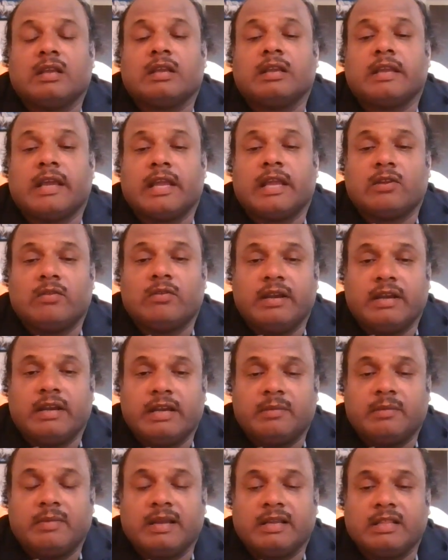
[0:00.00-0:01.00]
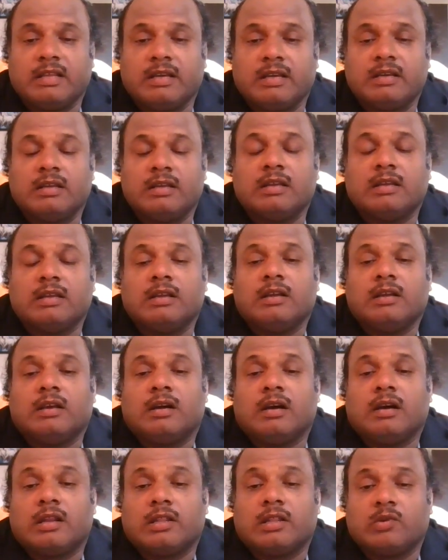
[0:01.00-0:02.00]
calculated by the
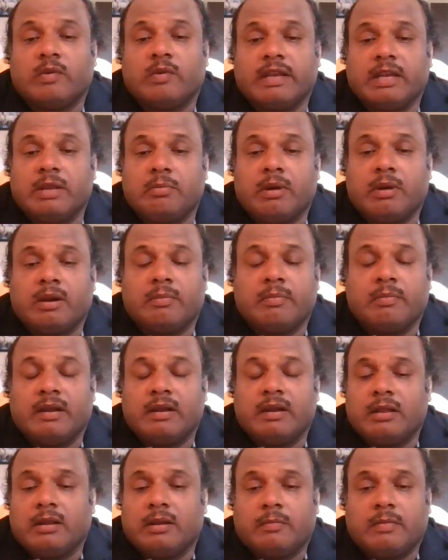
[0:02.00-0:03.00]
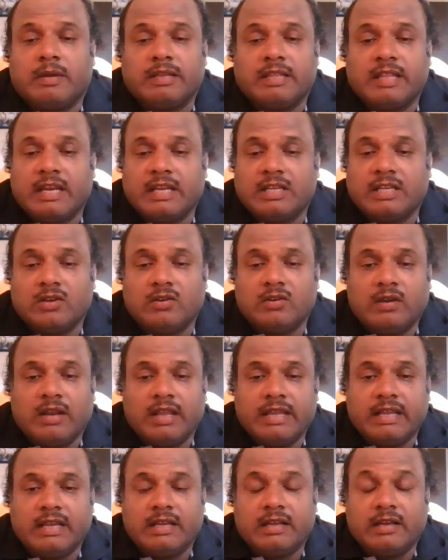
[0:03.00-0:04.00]
earthquake department. But there is no
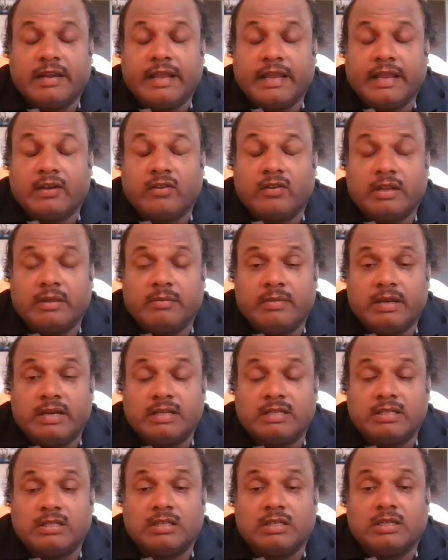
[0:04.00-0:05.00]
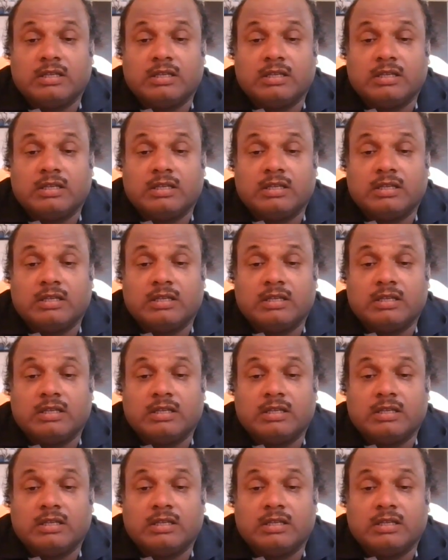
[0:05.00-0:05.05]
tectonic plates.